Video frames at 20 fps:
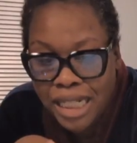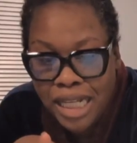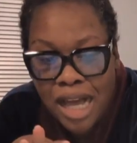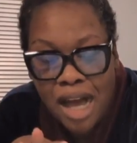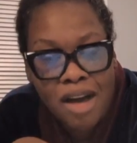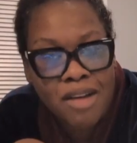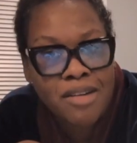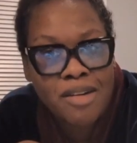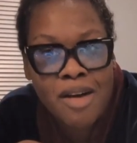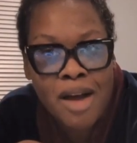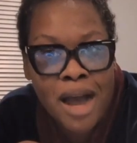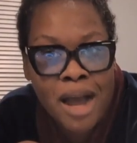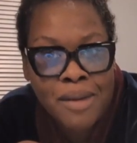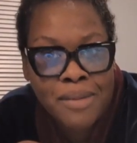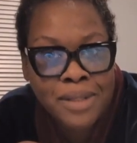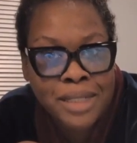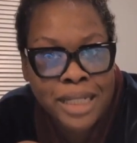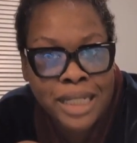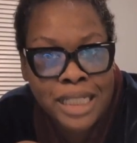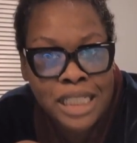y'all know how
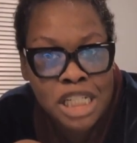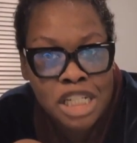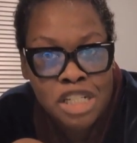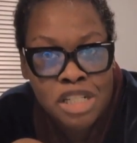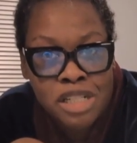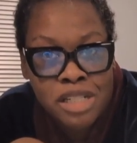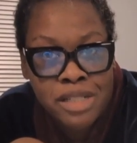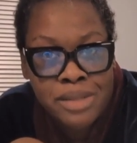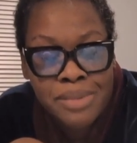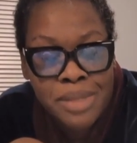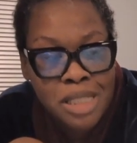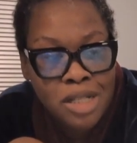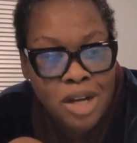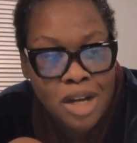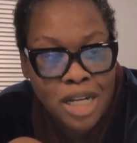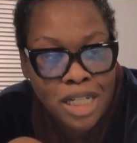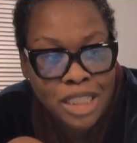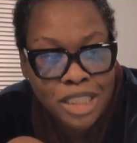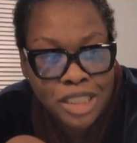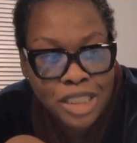relationships
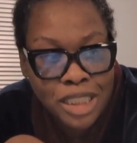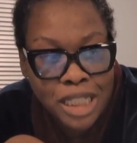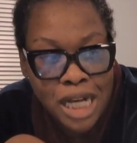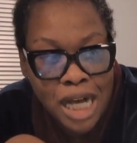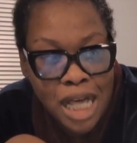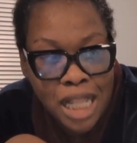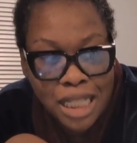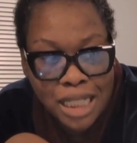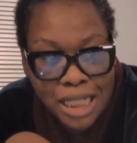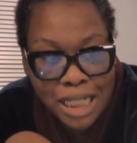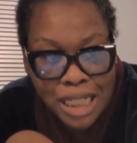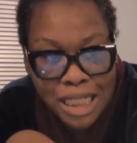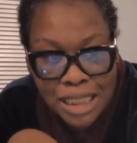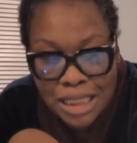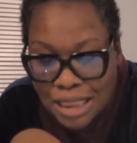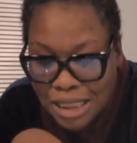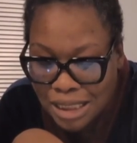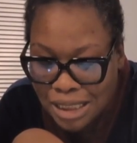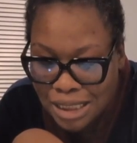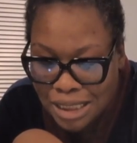are during the holiday
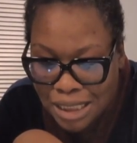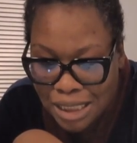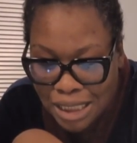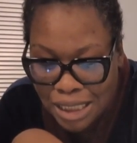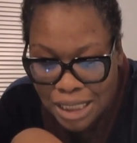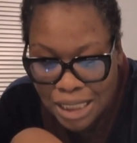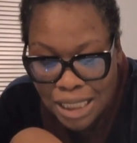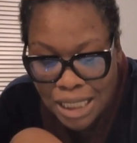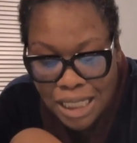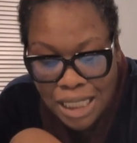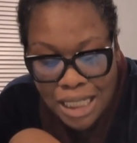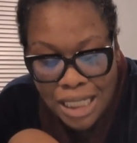season.